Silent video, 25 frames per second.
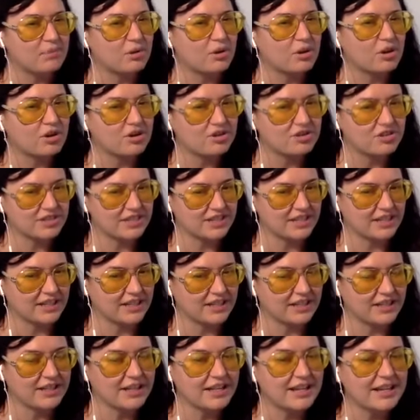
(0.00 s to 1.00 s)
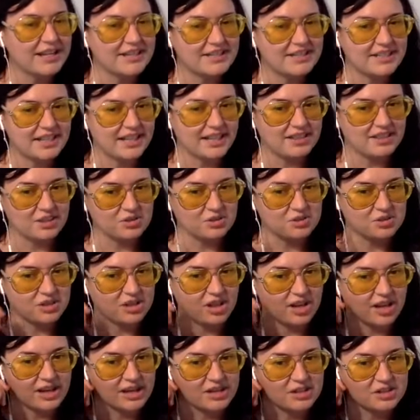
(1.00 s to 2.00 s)
person to get those
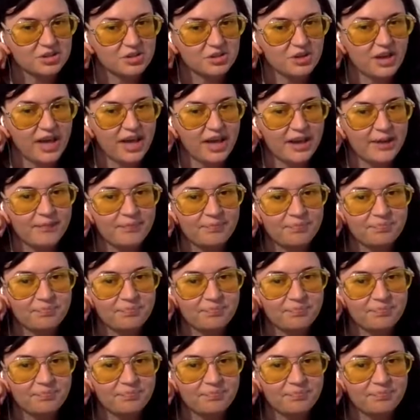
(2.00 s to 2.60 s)
clients, okay?